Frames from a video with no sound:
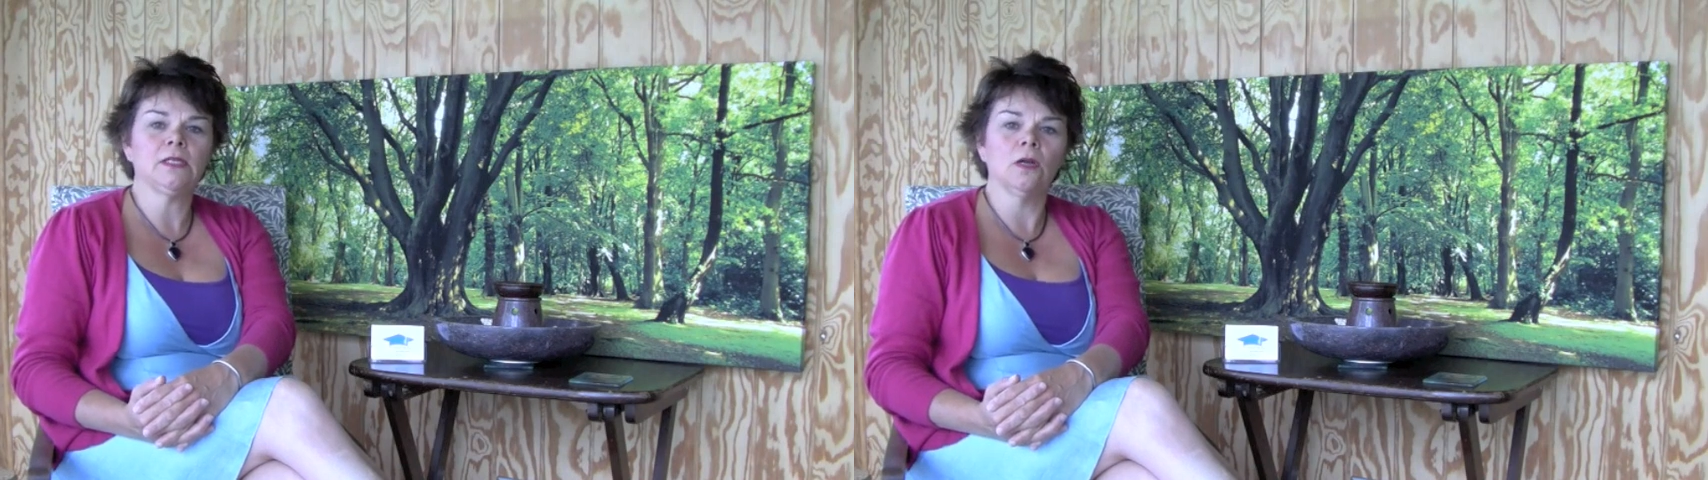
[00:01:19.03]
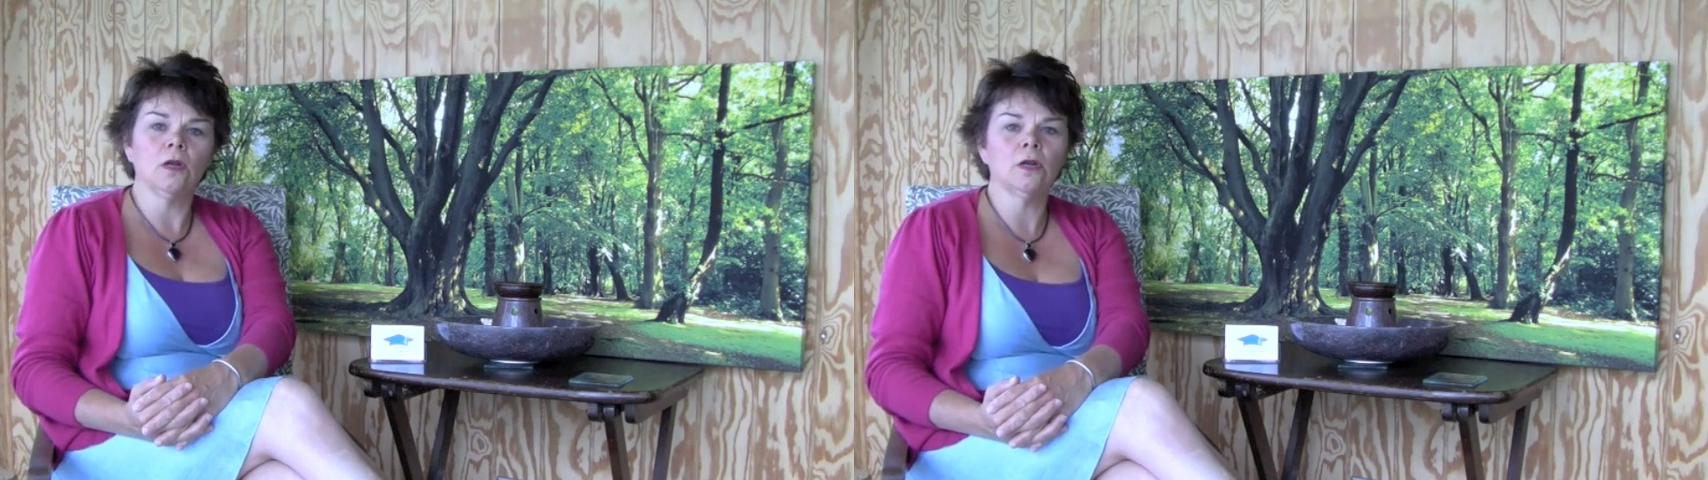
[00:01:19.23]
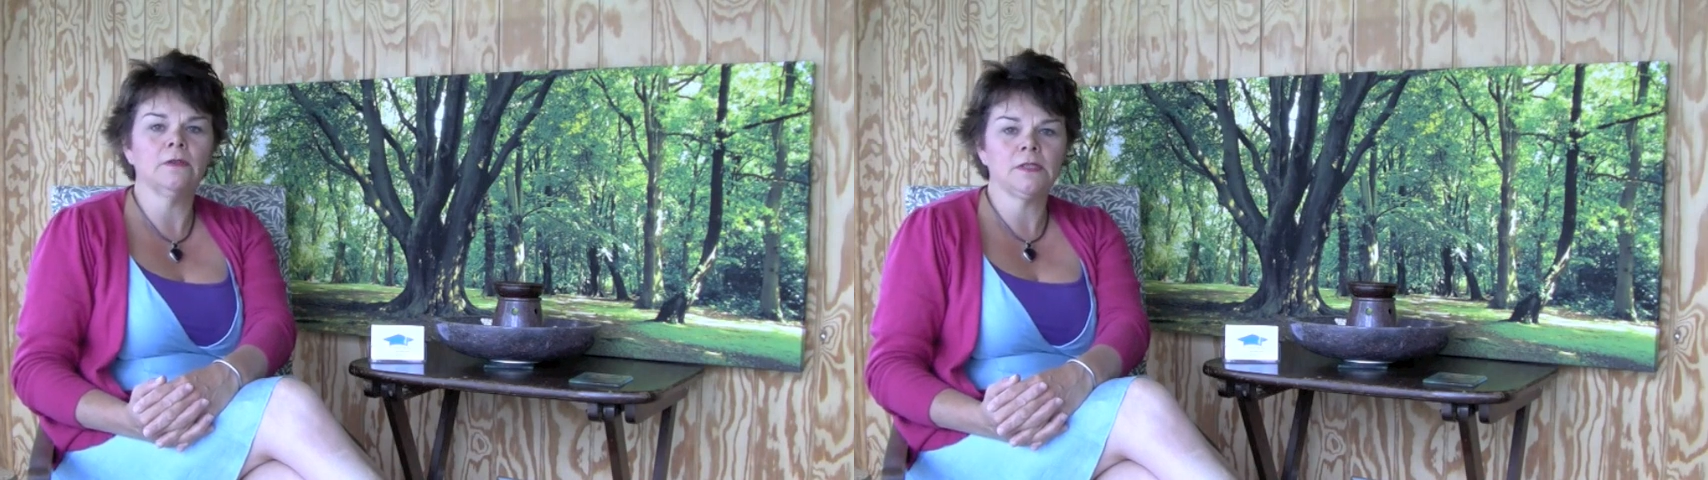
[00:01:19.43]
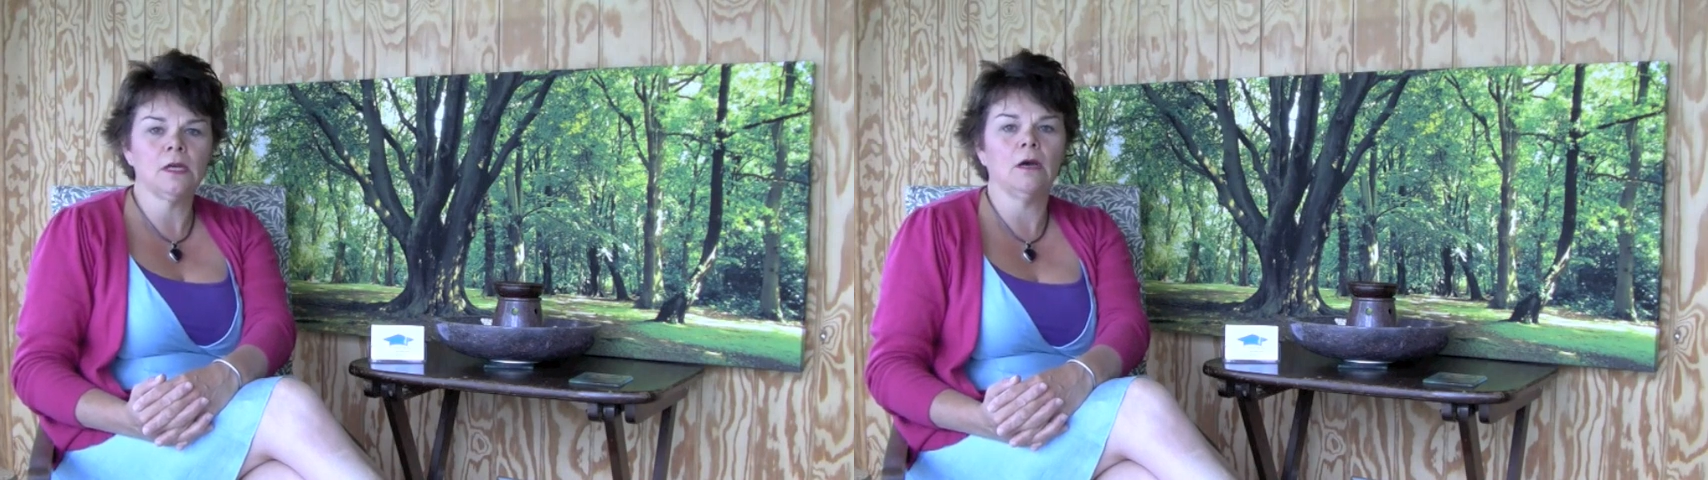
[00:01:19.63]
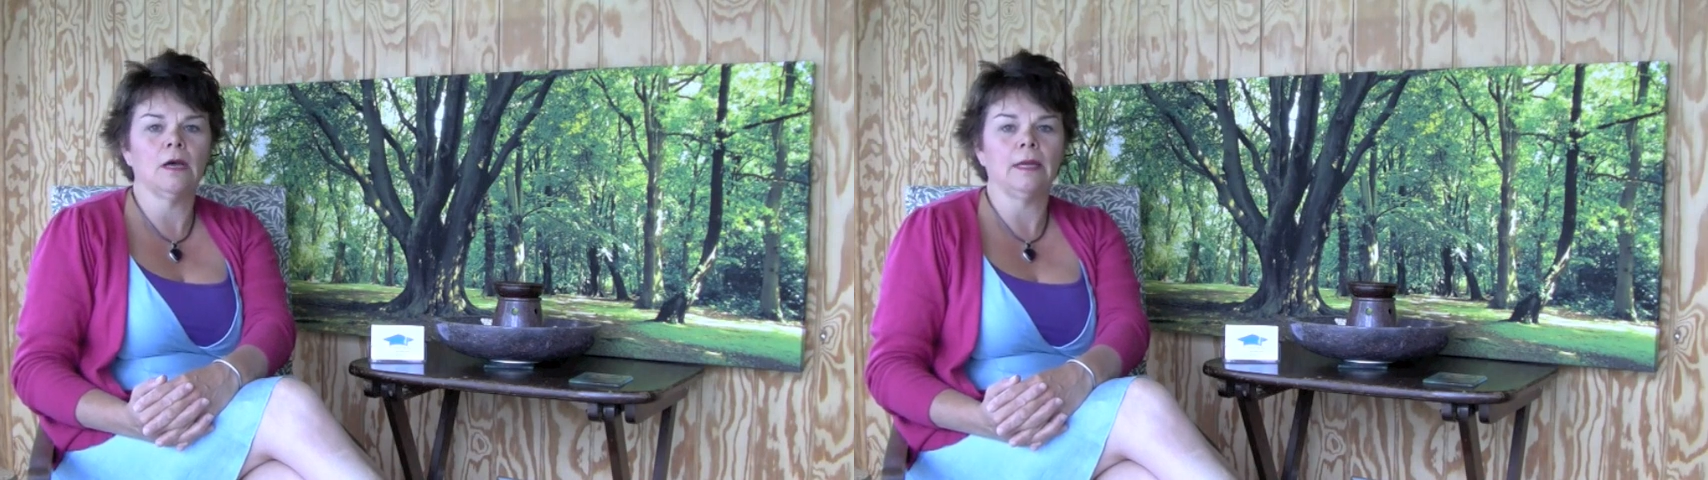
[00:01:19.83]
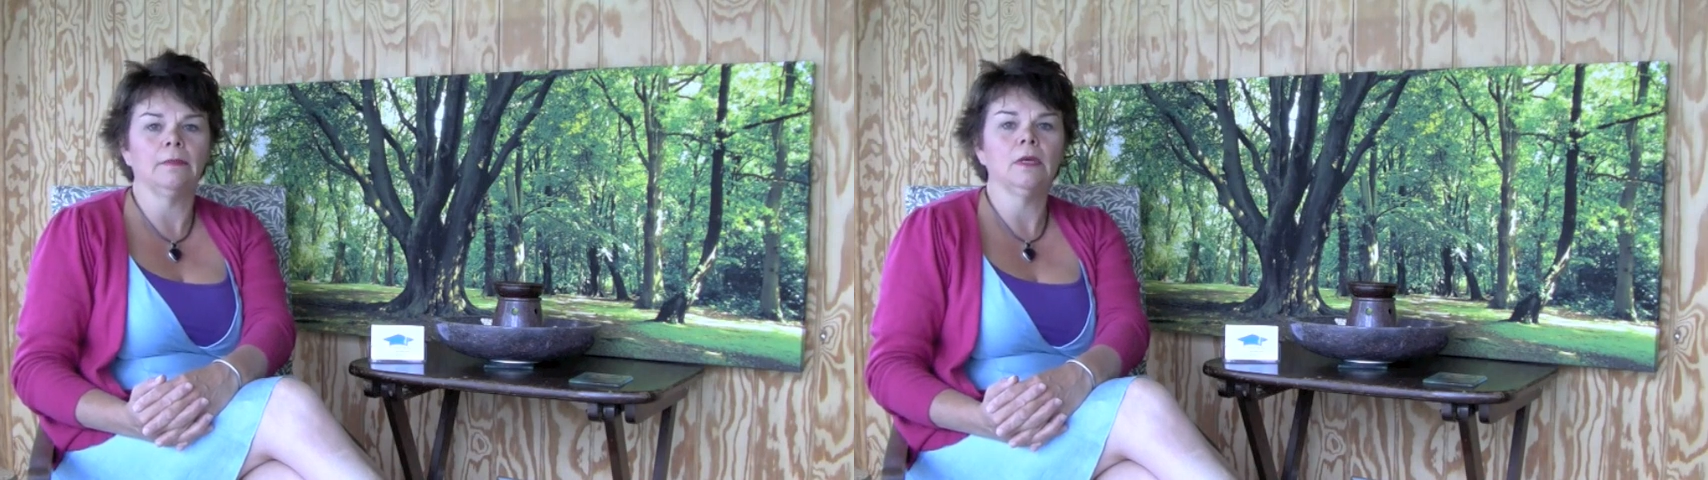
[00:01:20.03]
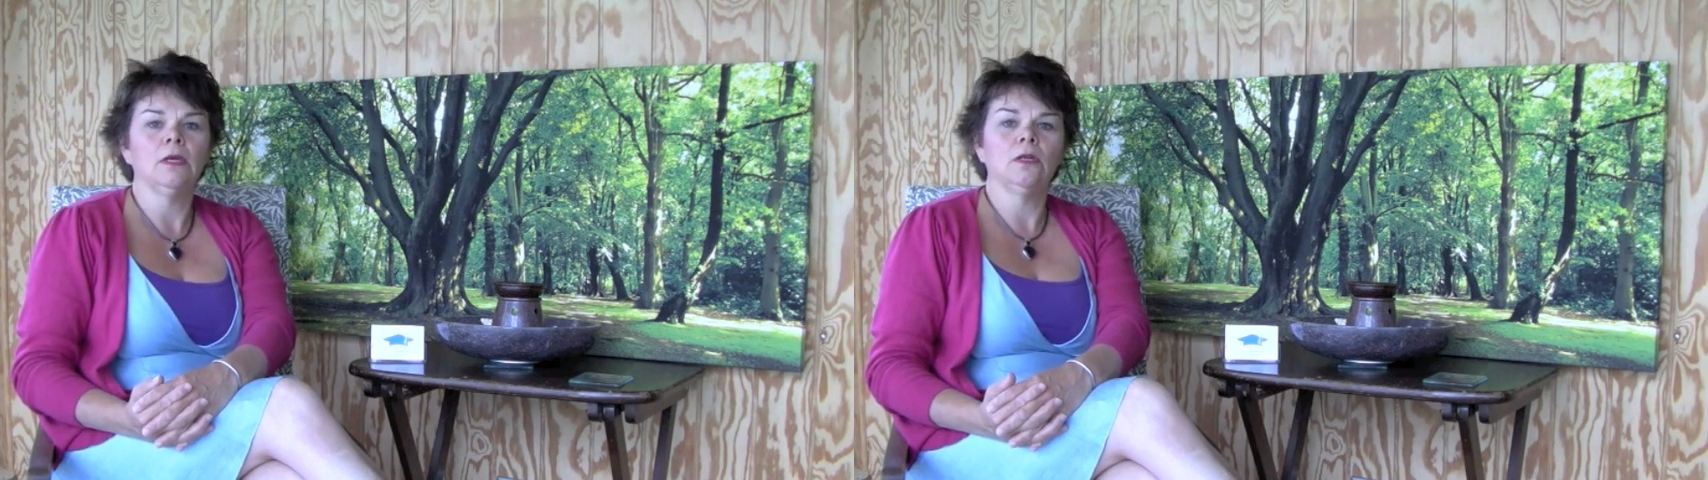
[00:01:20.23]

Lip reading: a lot of time